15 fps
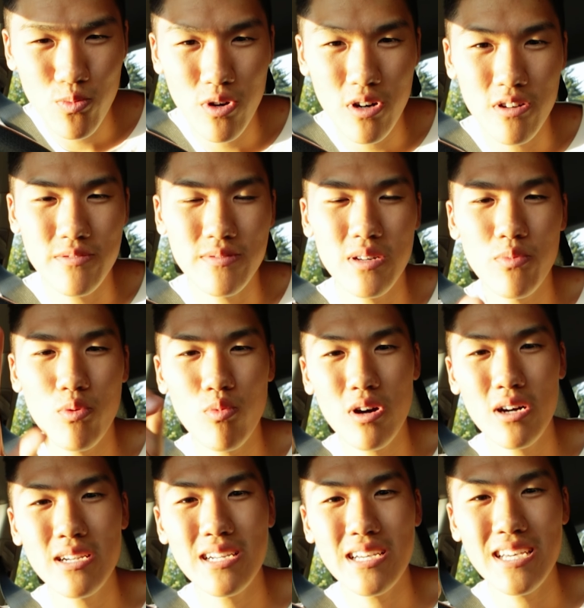Well, number
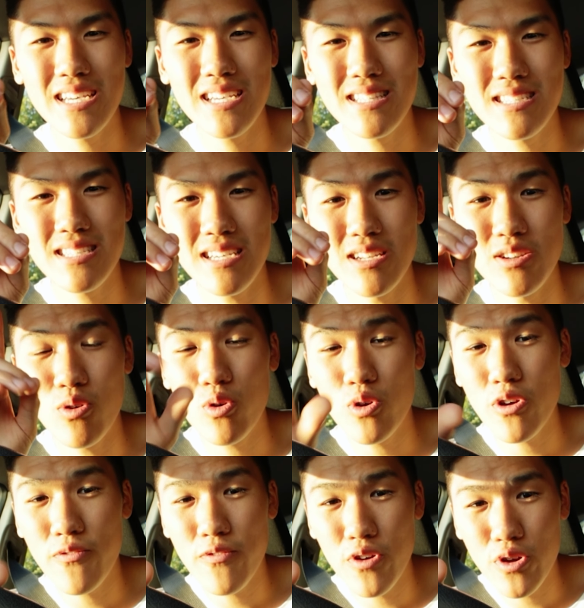one, it's an
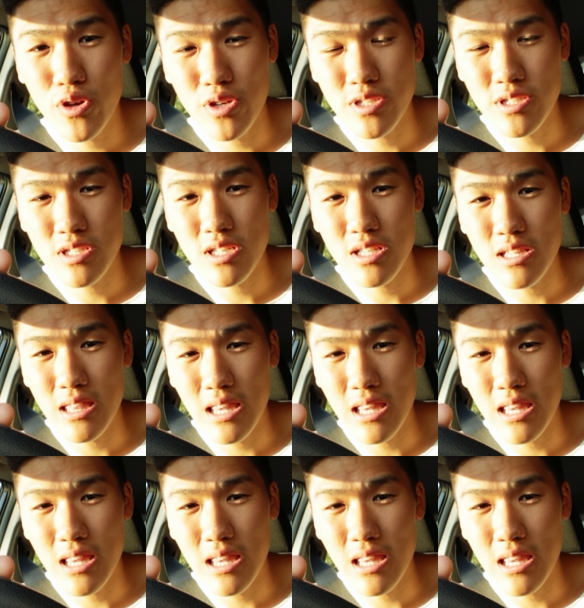autofocus